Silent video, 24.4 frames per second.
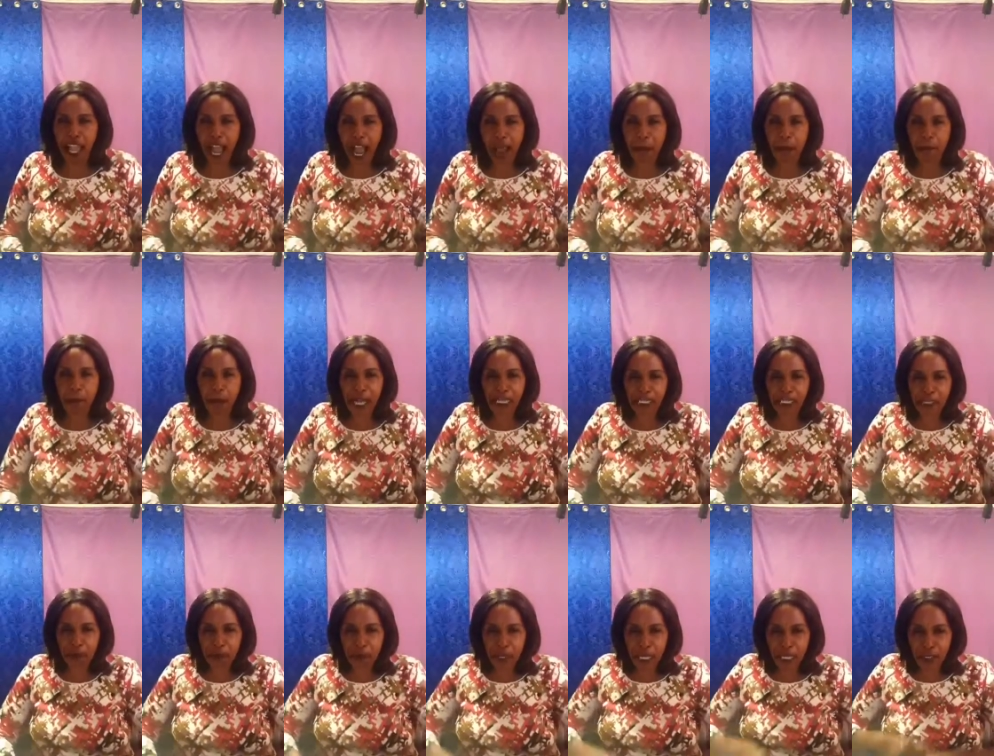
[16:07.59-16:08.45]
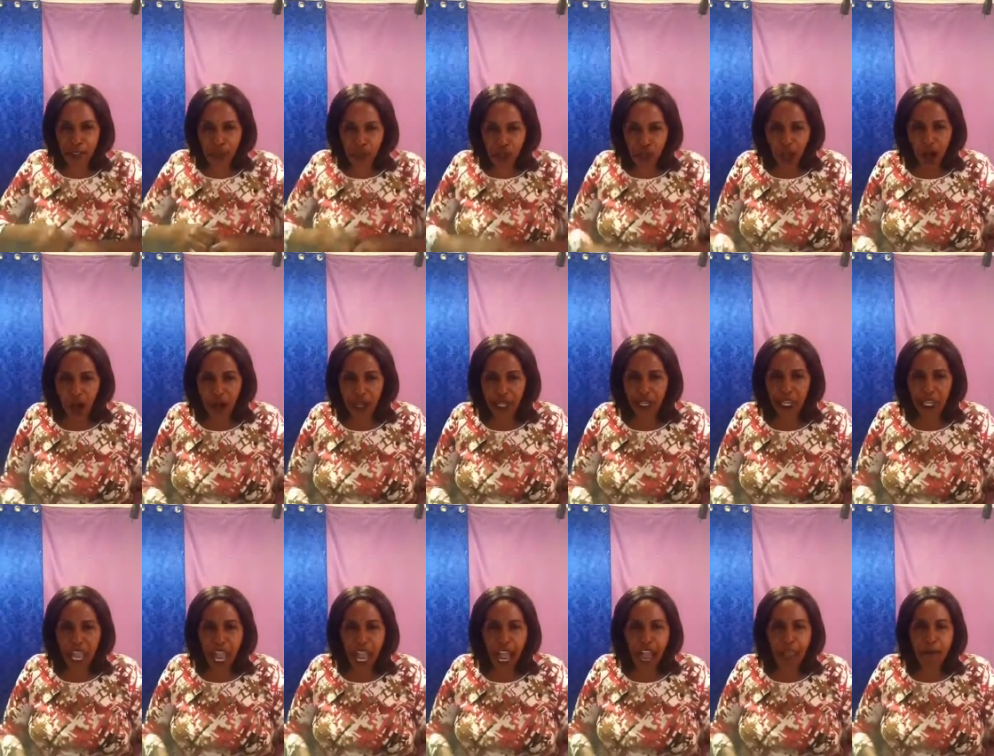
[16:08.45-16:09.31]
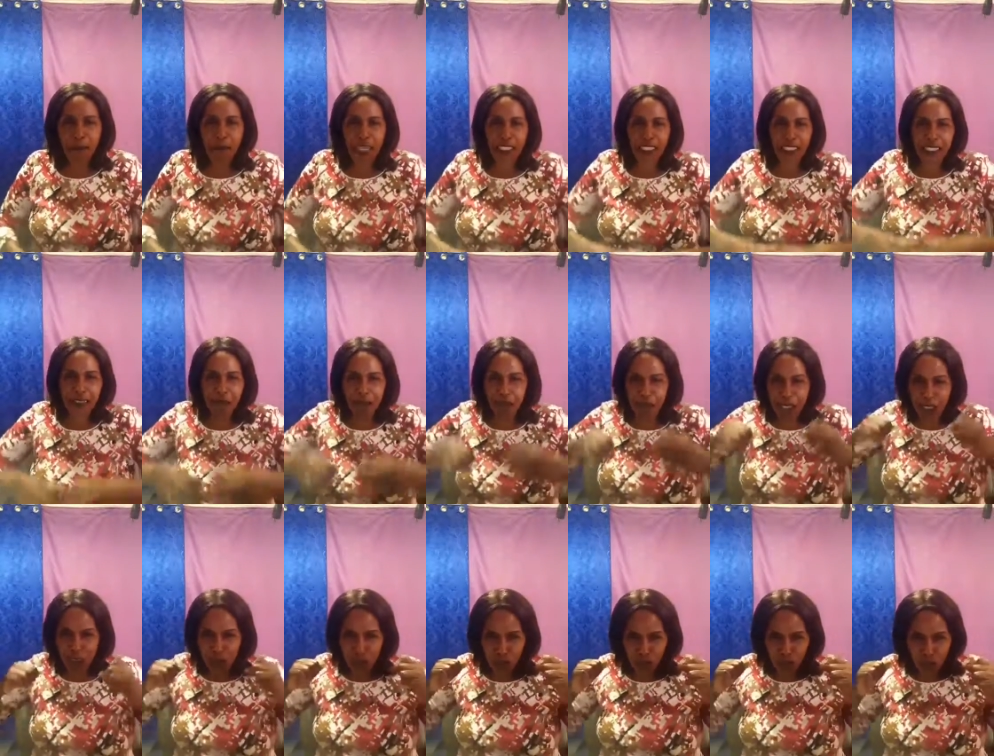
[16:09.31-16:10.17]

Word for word: I must be in joy. I must be,